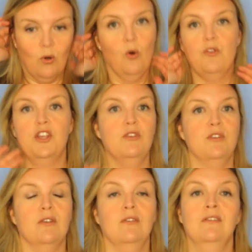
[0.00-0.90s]
or that you
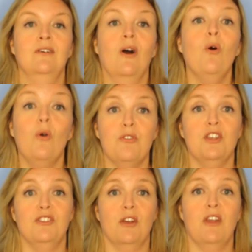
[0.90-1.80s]

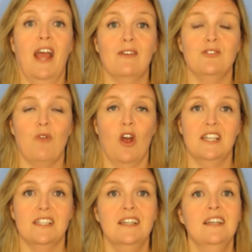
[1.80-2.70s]
don't know how to
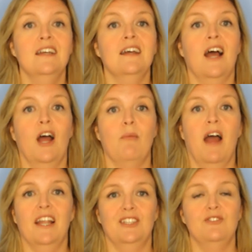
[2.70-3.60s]
write,
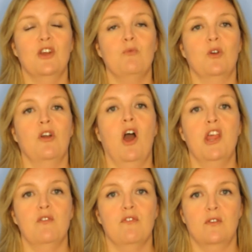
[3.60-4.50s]
and you don't want
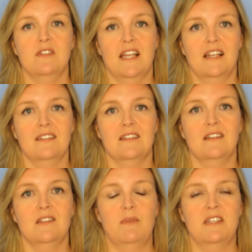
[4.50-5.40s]
either of those things
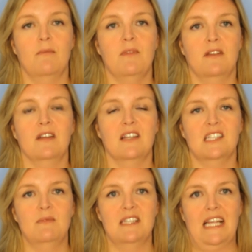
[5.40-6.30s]
to be something that
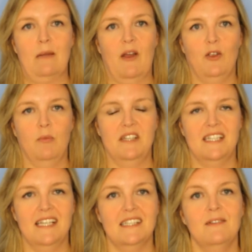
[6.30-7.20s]
customers think about your
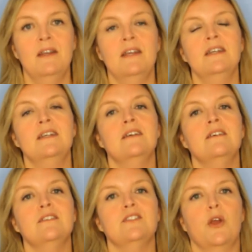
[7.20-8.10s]
business.
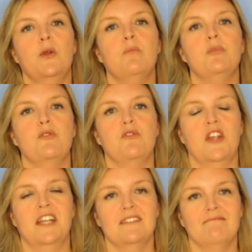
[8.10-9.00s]
So
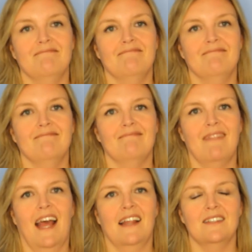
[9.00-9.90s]
proofread
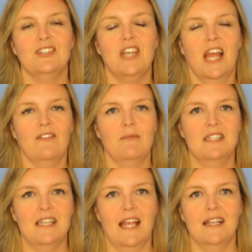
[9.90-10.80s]
and check for
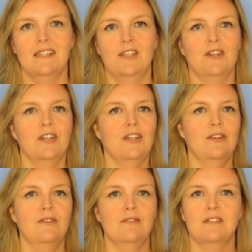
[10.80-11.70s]
mistakes. You can
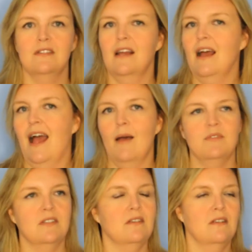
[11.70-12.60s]
use
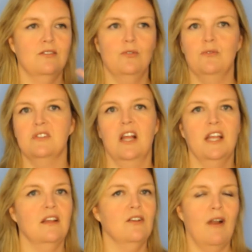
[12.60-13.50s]
apps and tools
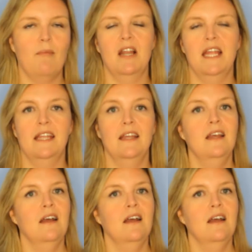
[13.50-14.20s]
like Grammarly.